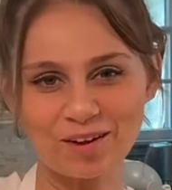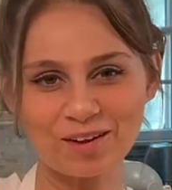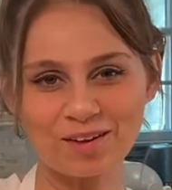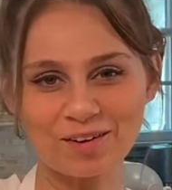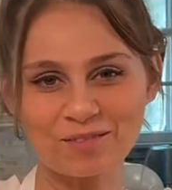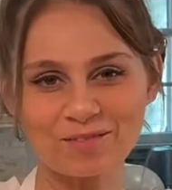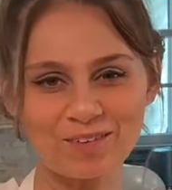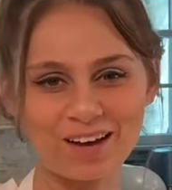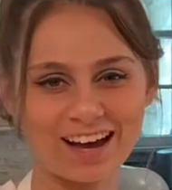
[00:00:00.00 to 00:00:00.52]

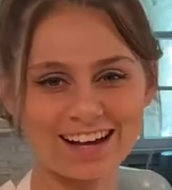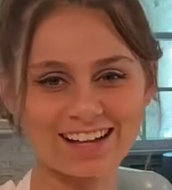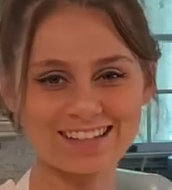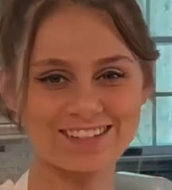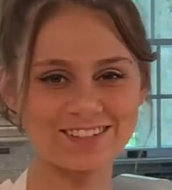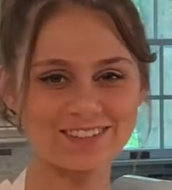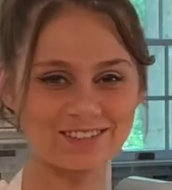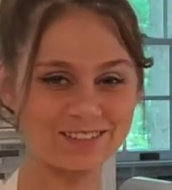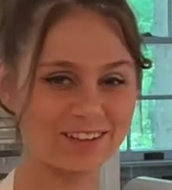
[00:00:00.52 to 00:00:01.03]
Welcome back
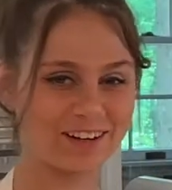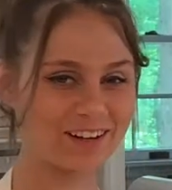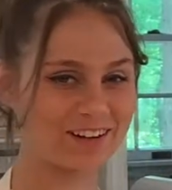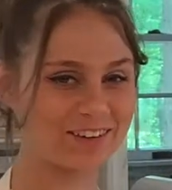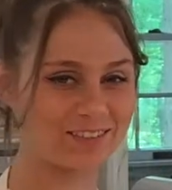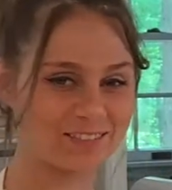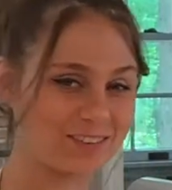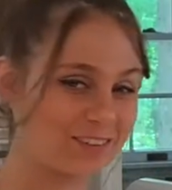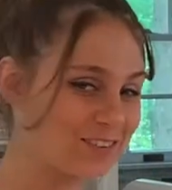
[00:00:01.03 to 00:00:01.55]
to
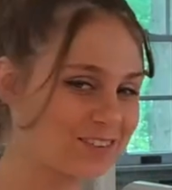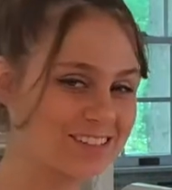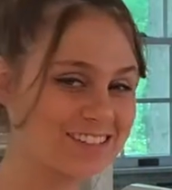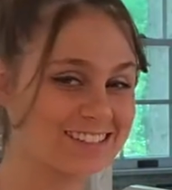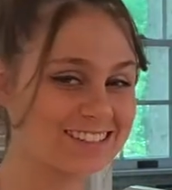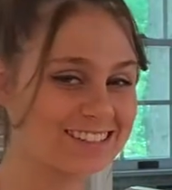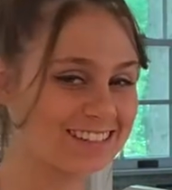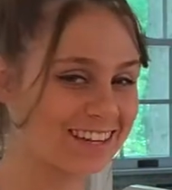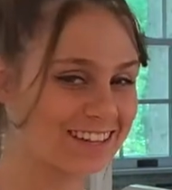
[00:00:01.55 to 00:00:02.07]

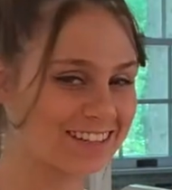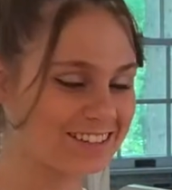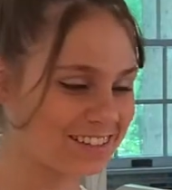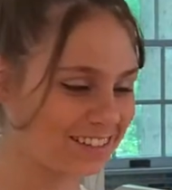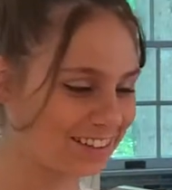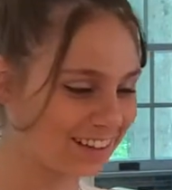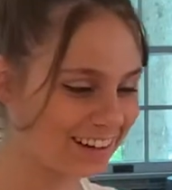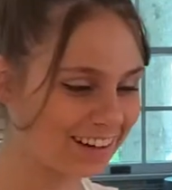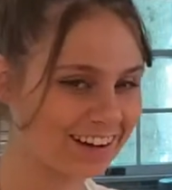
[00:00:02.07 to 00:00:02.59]
Rosie's
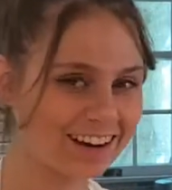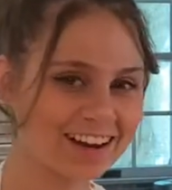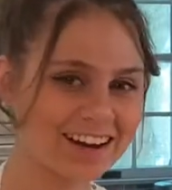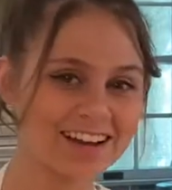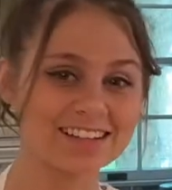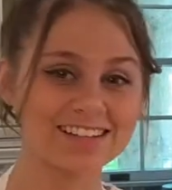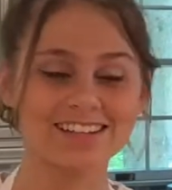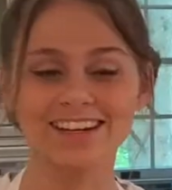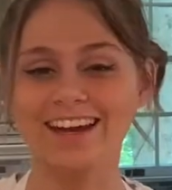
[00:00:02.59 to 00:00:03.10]
kitchen.
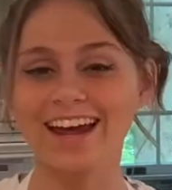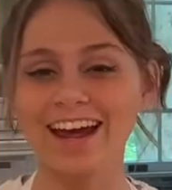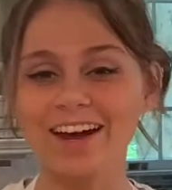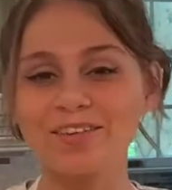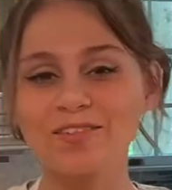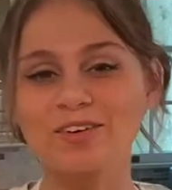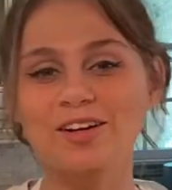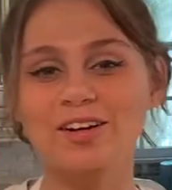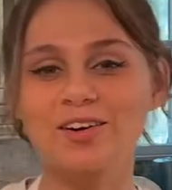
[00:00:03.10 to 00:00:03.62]
Today
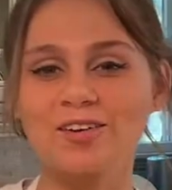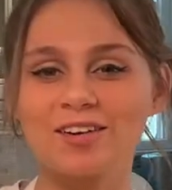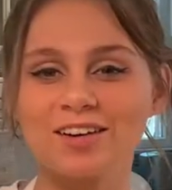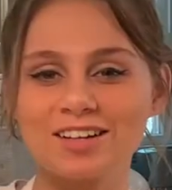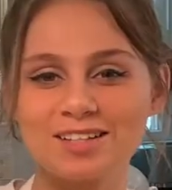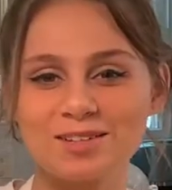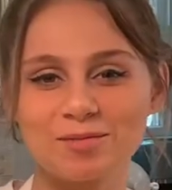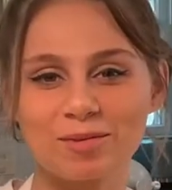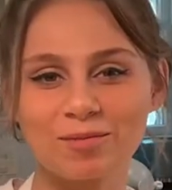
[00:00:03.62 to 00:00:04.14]
we're
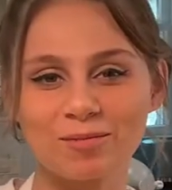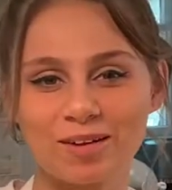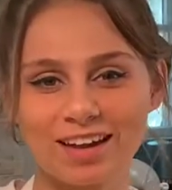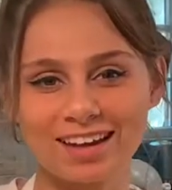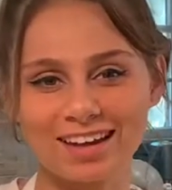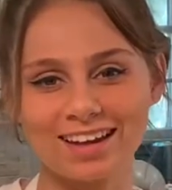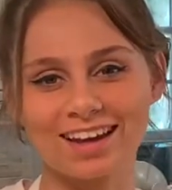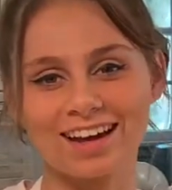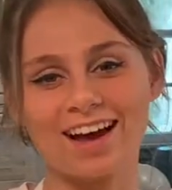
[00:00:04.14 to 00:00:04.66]
going to be
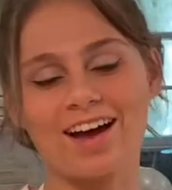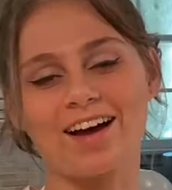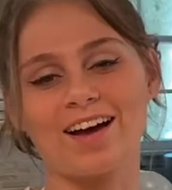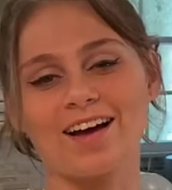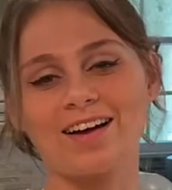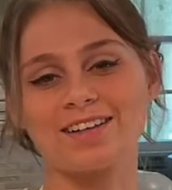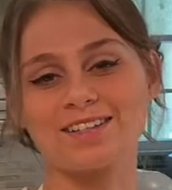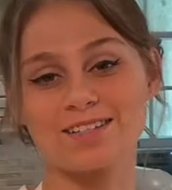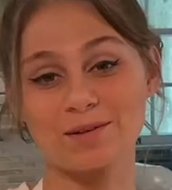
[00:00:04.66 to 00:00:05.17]
making
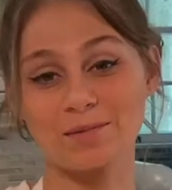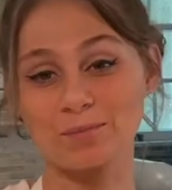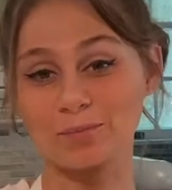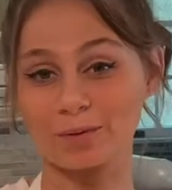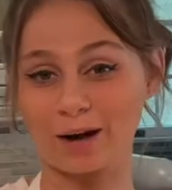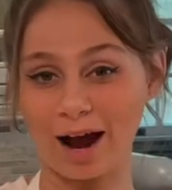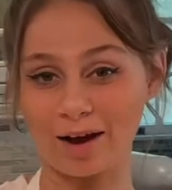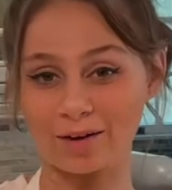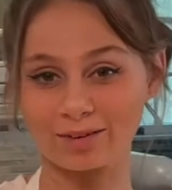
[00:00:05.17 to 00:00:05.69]
some
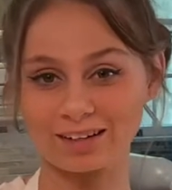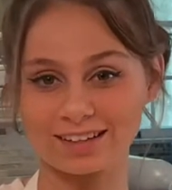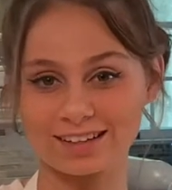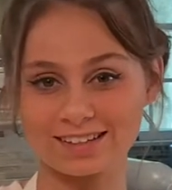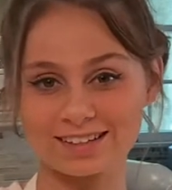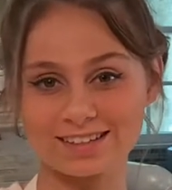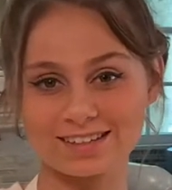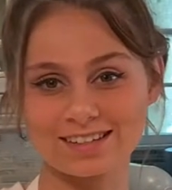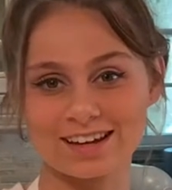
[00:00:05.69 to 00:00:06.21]

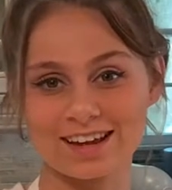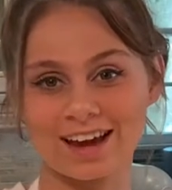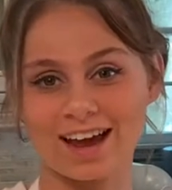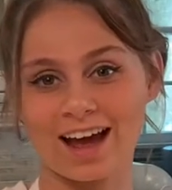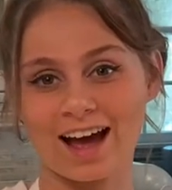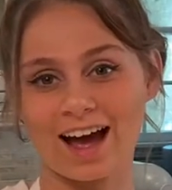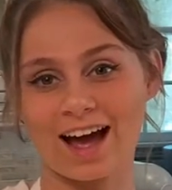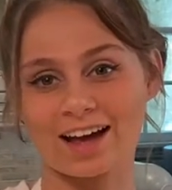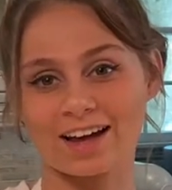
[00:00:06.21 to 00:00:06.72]
brownies.
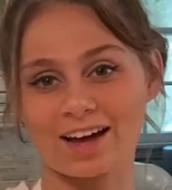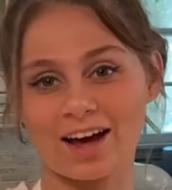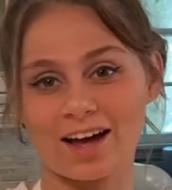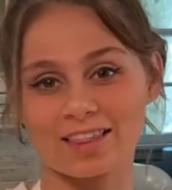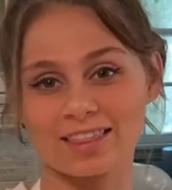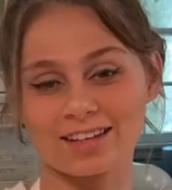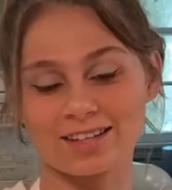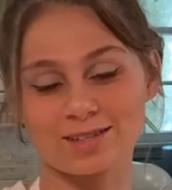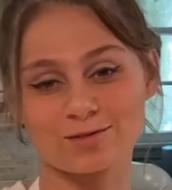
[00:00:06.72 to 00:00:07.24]
I
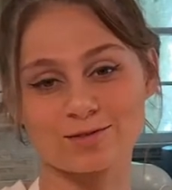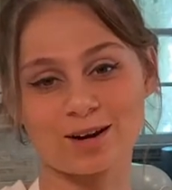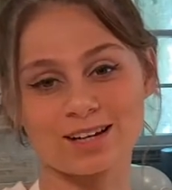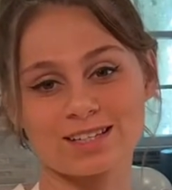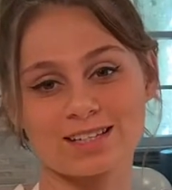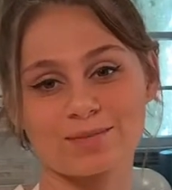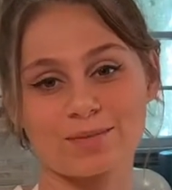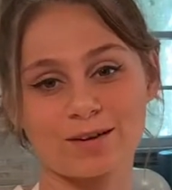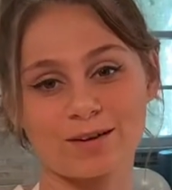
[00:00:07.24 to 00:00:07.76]
got this
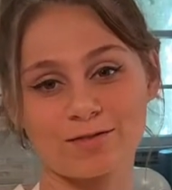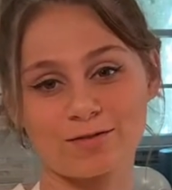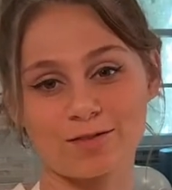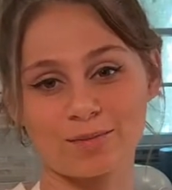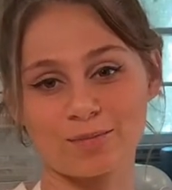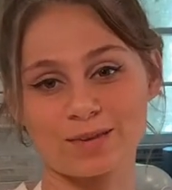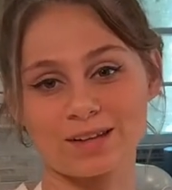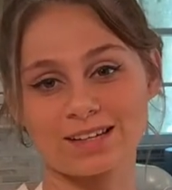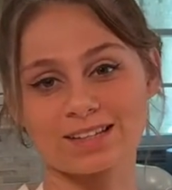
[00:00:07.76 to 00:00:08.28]
recipe
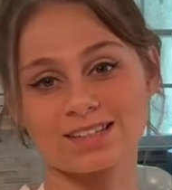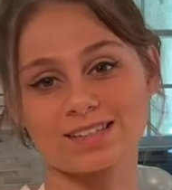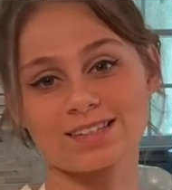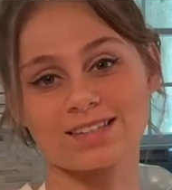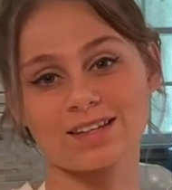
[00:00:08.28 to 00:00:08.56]
from this